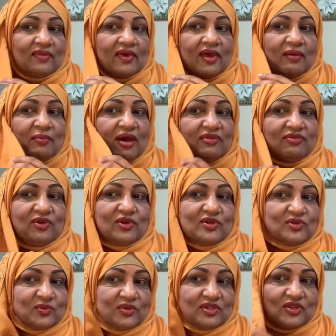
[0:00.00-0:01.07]
My viewers,
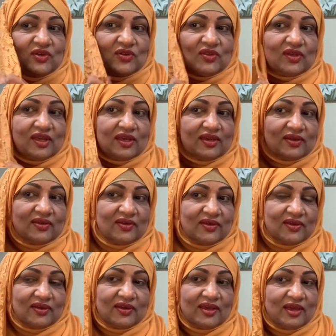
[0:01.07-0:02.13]
what do you think?
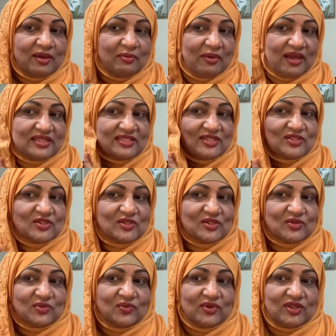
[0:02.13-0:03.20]
My sisters,
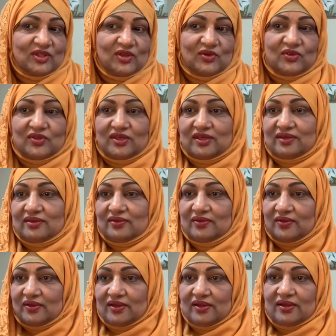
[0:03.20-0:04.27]
what do you think?
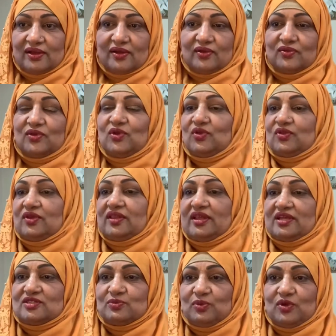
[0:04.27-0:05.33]
Do you think
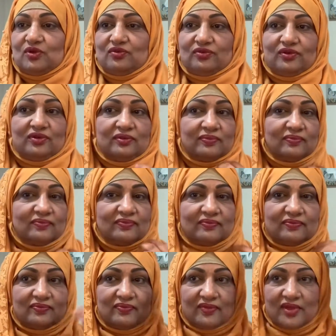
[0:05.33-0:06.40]
that's beautiful?
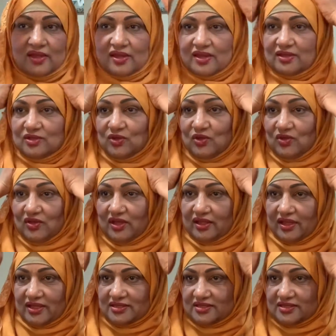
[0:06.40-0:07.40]
Do you think that's